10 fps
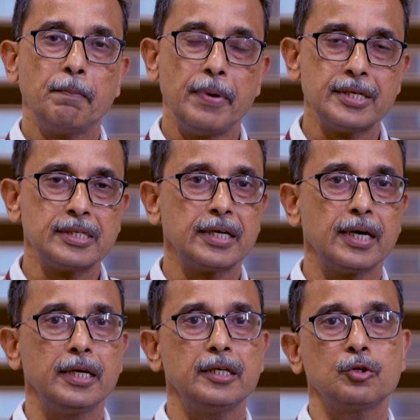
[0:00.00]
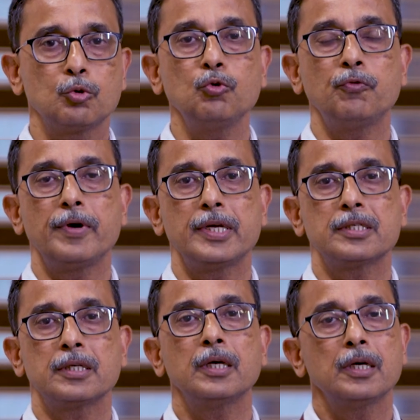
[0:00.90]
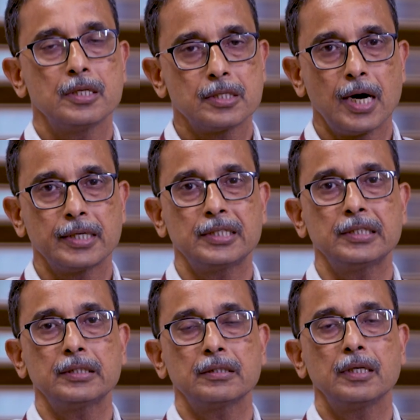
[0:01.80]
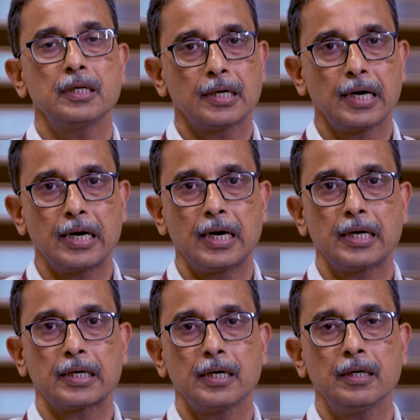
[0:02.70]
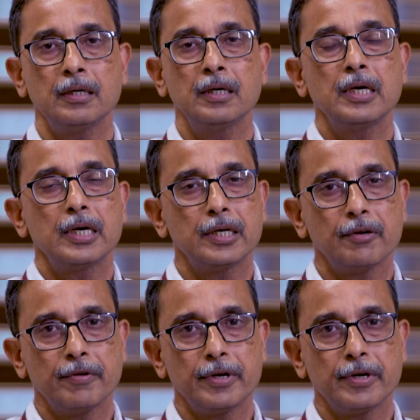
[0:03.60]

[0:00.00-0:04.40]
basically in two phases, starting in Karnataka, in a